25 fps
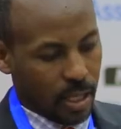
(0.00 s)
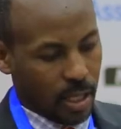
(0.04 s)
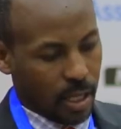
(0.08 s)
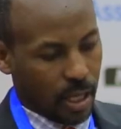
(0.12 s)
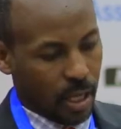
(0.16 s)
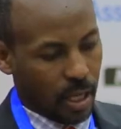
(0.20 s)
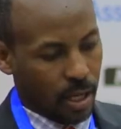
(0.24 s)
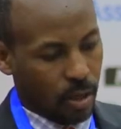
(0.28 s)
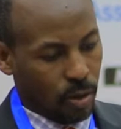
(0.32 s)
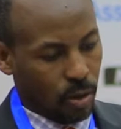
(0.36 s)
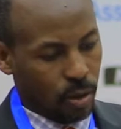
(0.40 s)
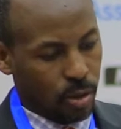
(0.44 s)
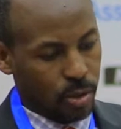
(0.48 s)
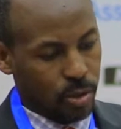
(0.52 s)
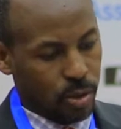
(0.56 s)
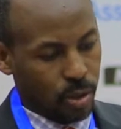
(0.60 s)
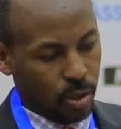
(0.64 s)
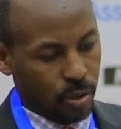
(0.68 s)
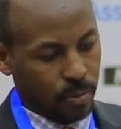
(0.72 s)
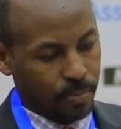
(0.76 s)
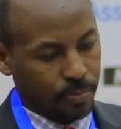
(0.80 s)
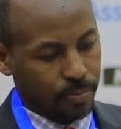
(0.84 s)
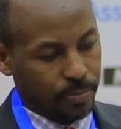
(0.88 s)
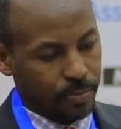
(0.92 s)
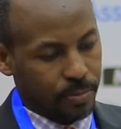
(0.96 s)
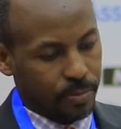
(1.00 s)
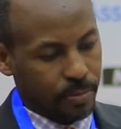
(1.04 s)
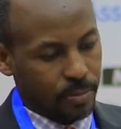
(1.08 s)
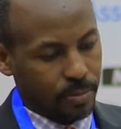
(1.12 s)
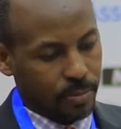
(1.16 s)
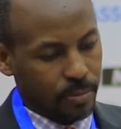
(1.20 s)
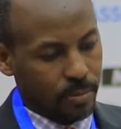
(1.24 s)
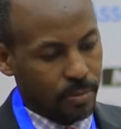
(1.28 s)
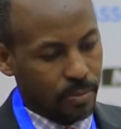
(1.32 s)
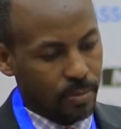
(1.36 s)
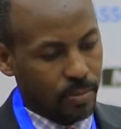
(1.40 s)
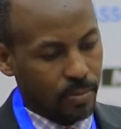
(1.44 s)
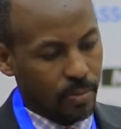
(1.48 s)
And also
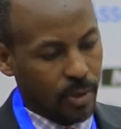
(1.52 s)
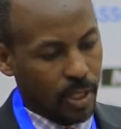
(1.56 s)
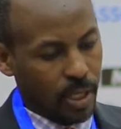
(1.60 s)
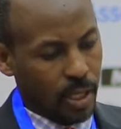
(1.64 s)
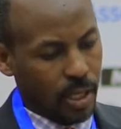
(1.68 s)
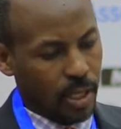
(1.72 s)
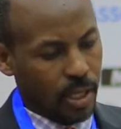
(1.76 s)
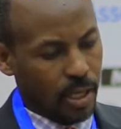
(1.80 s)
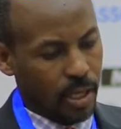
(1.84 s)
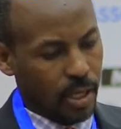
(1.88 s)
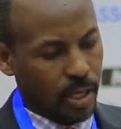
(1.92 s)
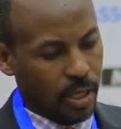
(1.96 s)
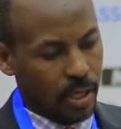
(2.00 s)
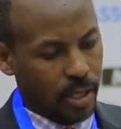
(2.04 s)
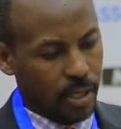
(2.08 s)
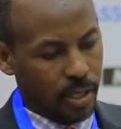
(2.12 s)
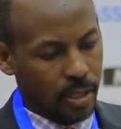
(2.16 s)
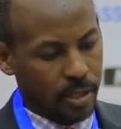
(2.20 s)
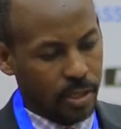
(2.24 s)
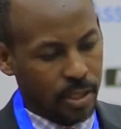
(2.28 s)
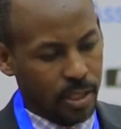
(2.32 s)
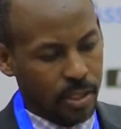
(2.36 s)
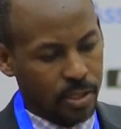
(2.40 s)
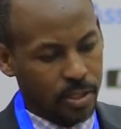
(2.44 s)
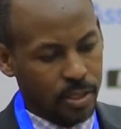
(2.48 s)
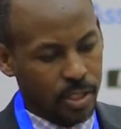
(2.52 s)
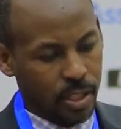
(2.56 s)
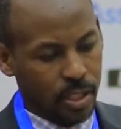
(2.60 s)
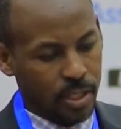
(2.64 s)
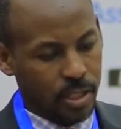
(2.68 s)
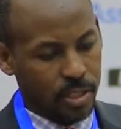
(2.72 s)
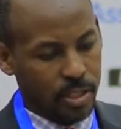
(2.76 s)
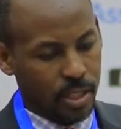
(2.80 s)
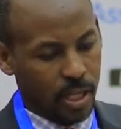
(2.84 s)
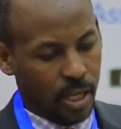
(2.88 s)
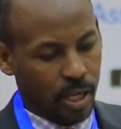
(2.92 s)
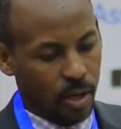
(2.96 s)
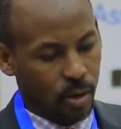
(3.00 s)

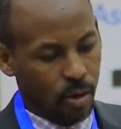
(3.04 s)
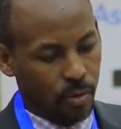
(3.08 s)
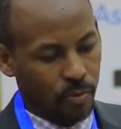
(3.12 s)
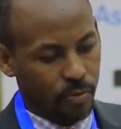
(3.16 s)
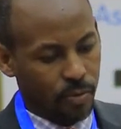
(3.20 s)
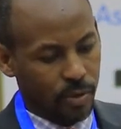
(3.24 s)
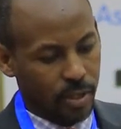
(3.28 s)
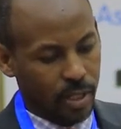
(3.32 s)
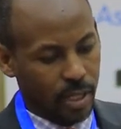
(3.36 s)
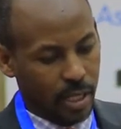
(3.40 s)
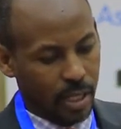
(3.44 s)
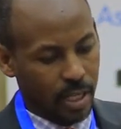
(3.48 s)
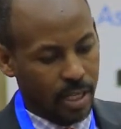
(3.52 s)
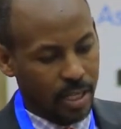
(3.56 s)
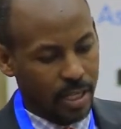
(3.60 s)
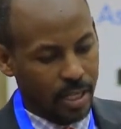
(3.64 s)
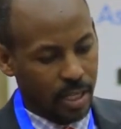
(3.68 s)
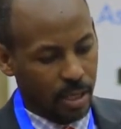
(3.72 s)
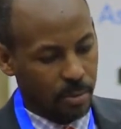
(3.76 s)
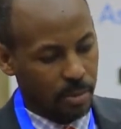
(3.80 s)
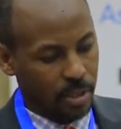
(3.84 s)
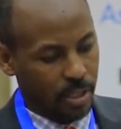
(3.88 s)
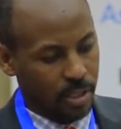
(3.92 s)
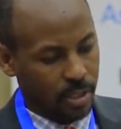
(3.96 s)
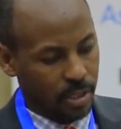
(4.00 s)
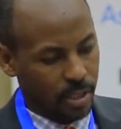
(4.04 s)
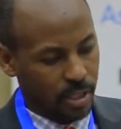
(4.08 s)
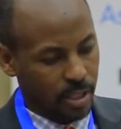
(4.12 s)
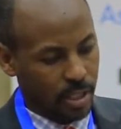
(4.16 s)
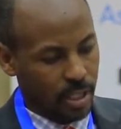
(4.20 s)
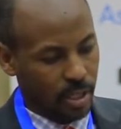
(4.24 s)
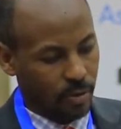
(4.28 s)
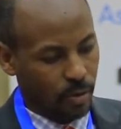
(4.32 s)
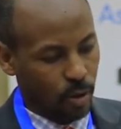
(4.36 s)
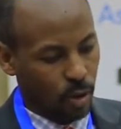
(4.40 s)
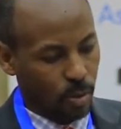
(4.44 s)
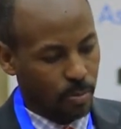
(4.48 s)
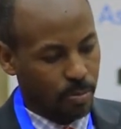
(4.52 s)
these are often endemic in
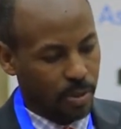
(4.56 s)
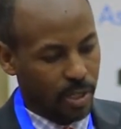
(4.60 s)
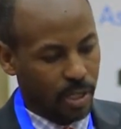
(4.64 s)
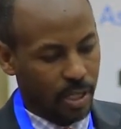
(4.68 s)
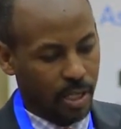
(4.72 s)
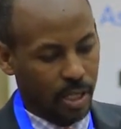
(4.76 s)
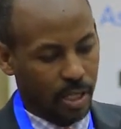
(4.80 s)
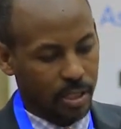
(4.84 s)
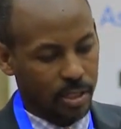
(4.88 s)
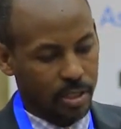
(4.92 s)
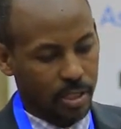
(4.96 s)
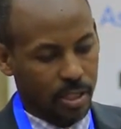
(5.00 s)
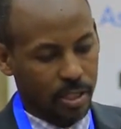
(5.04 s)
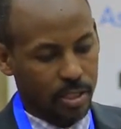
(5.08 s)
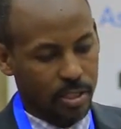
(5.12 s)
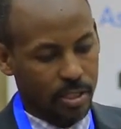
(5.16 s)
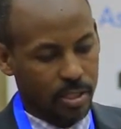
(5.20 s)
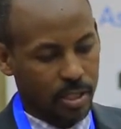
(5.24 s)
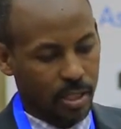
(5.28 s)
developing countries,